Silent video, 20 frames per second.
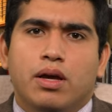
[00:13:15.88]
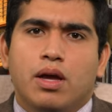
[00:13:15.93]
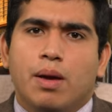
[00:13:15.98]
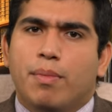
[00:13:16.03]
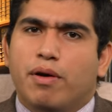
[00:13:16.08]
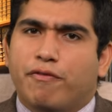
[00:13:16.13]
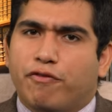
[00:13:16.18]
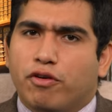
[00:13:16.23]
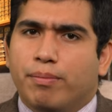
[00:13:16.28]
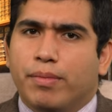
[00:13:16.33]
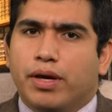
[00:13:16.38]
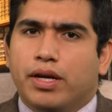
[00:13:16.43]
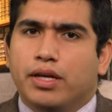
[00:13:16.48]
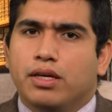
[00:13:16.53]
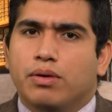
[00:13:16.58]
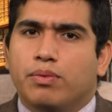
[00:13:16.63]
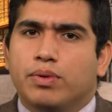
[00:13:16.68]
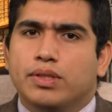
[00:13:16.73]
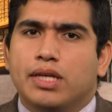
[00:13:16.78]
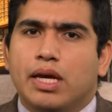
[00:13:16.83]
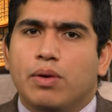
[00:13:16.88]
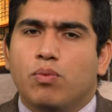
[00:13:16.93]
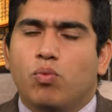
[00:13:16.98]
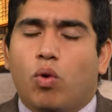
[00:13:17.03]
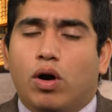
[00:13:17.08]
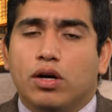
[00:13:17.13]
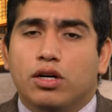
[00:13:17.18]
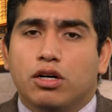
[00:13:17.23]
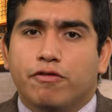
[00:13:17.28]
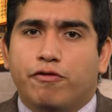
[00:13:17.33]
But for many, it was a
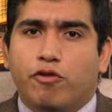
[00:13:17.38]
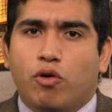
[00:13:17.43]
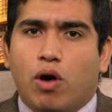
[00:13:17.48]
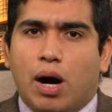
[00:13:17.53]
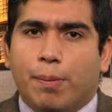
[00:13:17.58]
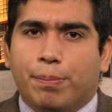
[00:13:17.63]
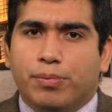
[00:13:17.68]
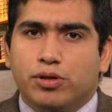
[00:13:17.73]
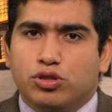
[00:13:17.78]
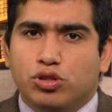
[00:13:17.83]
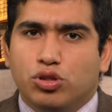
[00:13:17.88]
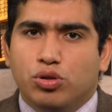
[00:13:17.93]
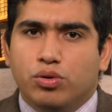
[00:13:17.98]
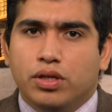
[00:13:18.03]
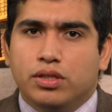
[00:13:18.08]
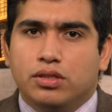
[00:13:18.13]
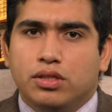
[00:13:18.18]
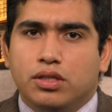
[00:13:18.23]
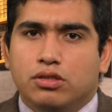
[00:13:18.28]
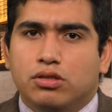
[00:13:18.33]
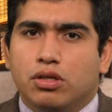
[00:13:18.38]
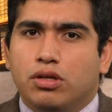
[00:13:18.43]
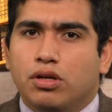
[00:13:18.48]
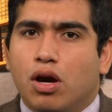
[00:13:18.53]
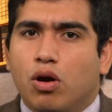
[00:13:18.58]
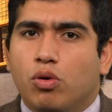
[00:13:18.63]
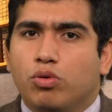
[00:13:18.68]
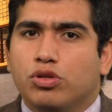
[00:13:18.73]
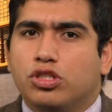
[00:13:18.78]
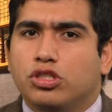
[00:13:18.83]
wonderful opportunity to
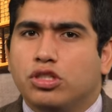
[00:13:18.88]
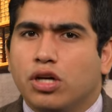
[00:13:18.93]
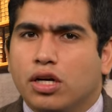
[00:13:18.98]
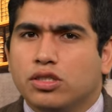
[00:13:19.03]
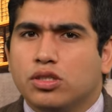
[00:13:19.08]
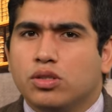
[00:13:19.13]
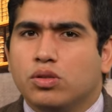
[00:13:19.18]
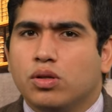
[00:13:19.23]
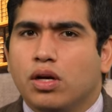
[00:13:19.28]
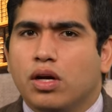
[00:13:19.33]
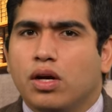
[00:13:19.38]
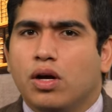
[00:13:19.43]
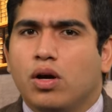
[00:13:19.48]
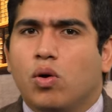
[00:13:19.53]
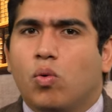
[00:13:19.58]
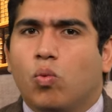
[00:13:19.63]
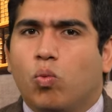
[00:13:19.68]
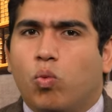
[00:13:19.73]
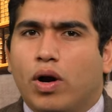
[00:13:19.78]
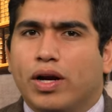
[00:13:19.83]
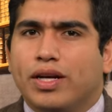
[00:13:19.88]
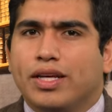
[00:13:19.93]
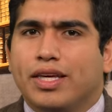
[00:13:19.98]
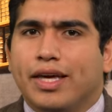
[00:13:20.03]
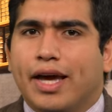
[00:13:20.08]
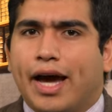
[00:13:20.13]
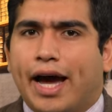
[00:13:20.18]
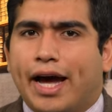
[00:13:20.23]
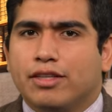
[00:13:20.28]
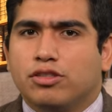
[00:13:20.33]
know just what he
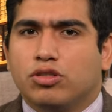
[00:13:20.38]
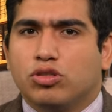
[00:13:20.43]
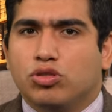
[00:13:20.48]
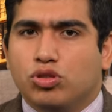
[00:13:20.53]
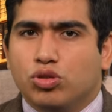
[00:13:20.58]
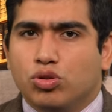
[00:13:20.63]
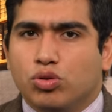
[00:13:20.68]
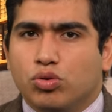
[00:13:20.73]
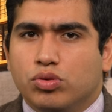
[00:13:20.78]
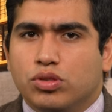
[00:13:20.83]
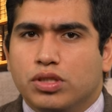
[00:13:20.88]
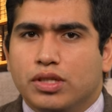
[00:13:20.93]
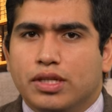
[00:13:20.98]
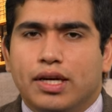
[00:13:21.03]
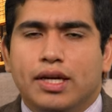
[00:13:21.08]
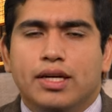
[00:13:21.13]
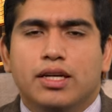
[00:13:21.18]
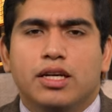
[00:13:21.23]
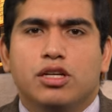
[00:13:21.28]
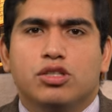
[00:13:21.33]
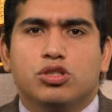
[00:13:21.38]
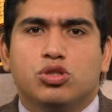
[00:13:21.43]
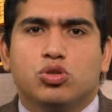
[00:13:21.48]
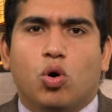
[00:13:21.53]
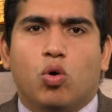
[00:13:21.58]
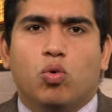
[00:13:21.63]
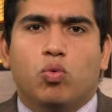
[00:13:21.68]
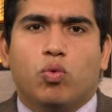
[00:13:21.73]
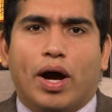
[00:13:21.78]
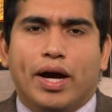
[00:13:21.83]
had to do to get his
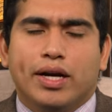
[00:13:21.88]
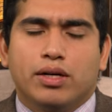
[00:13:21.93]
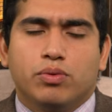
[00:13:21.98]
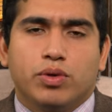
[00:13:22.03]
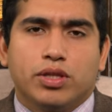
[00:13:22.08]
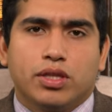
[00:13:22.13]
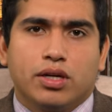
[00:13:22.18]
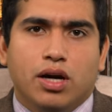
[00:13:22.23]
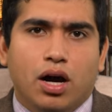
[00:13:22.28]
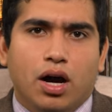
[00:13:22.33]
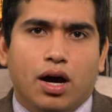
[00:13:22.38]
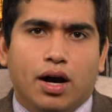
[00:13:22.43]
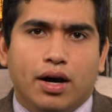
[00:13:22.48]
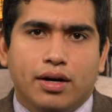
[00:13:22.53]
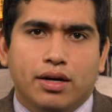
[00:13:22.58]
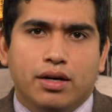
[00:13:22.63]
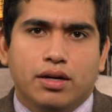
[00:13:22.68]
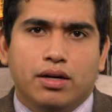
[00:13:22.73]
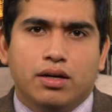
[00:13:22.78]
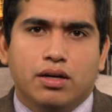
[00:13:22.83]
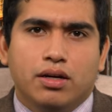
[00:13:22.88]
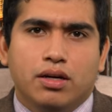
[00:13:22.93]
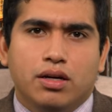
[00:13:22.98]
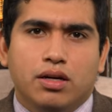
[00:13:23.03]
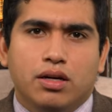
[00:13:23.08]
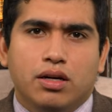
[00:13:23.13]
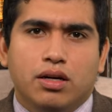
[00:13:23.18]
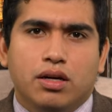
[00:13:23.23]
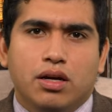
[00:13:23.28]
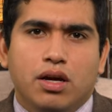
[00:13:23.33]
soul right with God.
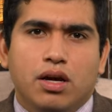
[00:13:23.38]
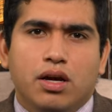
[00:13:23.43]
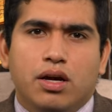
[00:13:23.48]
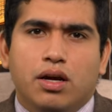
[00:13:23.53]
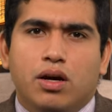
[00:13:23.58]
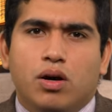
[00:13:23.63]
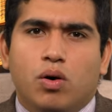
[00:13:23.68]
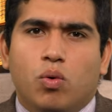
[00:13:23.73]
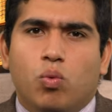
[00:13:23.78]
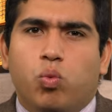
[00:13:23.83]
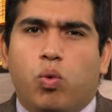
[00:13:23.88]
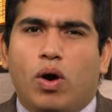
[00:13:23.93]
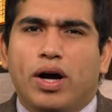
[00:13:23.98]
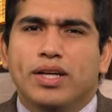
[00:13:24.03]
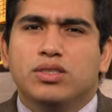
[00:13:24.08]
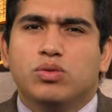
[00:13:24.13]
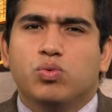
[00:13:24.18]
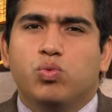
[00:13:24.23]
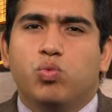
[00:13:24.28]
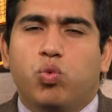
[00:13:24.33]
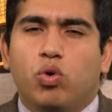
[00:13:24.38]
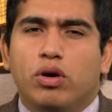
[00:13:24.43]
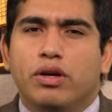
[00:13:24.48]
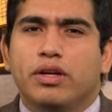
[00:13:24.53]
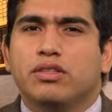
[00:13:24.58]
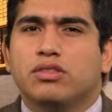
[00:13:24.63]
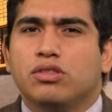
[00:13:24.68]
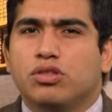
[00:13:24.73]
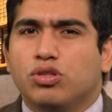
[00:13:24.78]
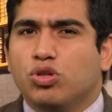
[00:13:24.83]
What
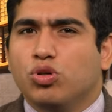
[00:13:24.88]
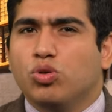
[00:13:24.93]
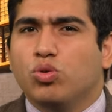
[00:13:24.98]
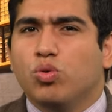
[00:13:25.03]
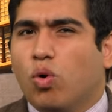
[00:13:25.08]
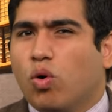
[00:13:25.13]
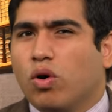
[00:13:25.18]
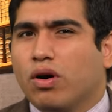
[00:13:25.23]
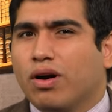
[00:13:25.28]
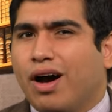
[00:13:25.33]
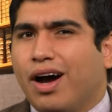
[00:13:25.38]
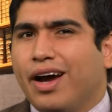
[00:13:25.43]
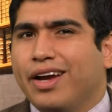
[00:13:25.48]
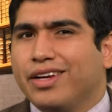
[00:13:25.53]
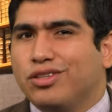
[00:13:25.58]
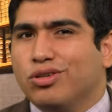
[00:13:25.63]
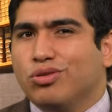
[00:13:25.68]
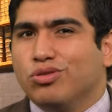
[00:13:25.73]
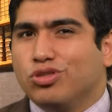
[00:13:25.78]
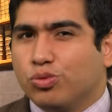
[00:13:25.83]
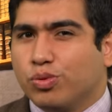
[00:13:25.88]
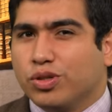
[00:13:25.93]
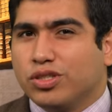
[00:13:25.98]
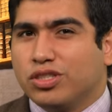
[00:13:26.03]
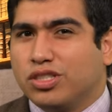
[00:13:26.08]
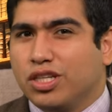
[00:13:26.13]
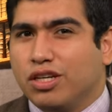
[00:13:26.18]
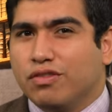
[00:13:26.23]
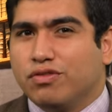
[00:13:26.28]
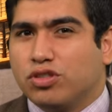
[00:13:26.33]
wouldn't you or I do to
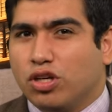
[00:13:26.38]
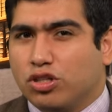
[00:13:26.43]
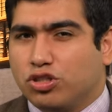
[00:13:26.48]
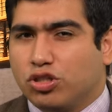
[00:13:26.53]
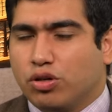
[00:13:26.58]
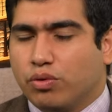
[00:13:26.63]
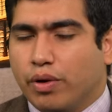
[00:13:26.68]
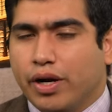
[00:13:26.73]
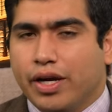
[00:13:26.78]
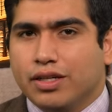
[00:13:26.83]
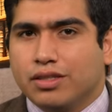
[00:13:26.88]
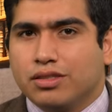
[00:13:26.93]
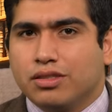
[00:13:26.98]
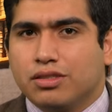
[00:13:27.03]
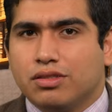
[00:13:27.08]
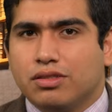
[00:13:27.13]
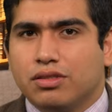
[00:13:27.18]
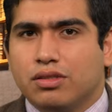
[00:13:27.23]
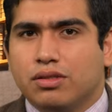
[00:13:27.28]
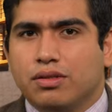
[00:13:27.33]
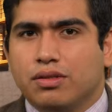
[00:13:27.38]
receive such a grace?